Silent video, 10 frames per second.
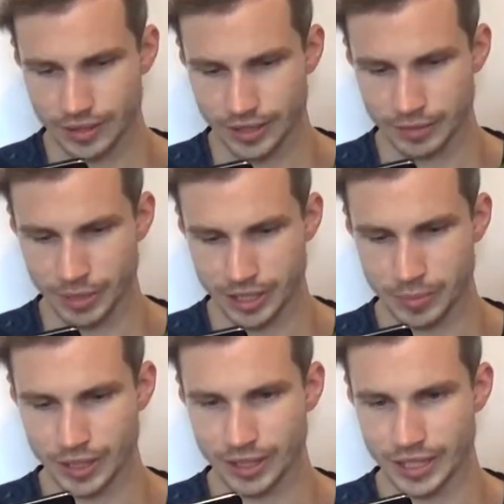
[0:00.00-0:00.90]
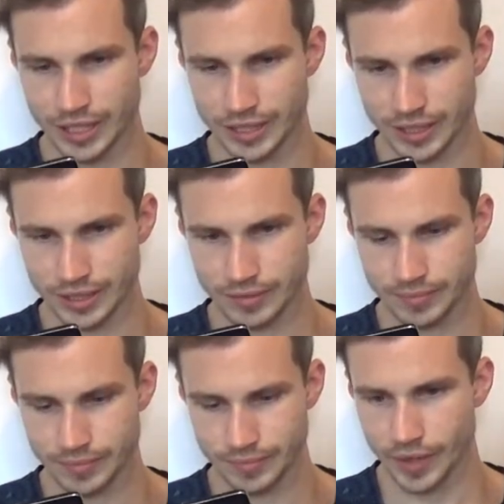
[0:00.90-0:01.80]
It must be the linden.
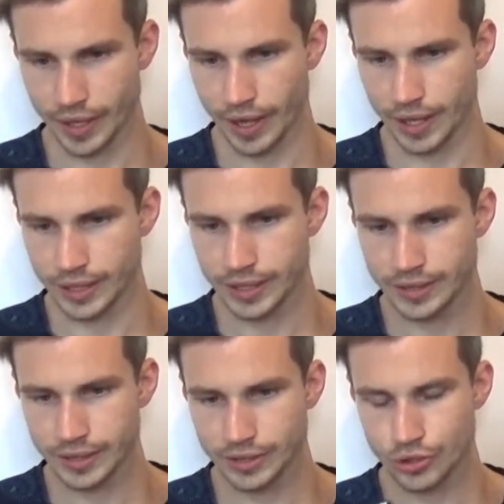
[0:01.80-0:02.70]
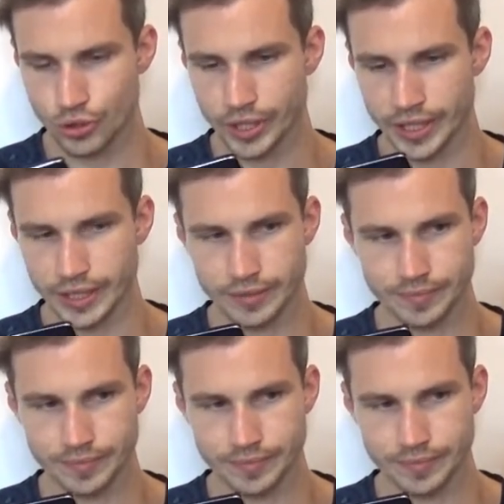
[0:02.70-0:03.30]
Yeah, linden tree.